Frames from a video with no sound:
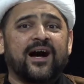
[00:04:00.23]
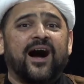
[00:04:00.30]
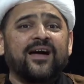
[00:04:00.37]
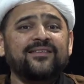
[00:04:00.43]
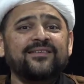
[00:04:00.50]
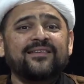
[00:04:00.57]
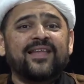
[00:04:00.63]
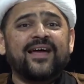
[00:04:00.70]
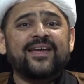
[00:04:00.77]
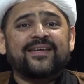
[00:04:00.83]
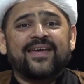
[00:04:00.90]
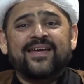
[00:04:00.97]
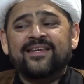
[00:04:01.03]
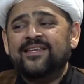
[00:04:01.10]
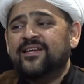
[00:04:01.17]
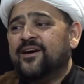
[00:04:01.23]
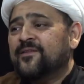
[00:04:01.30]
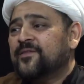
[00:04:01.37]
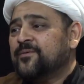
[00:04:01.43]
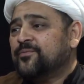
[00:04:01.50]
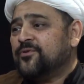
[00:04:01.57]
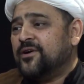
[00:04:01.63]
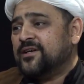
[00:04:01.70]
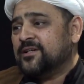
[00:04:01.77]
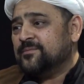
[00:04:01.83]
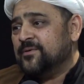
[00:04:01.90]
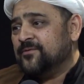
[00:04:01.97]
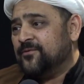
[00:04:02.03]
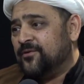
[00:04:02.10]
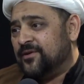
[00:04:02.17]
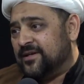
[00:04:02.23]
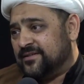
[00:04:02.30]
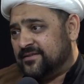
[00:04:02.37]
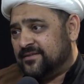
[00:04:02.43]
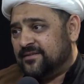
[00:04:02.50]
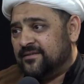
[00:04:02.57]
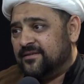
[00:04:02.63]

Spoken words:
unlike any other product before it.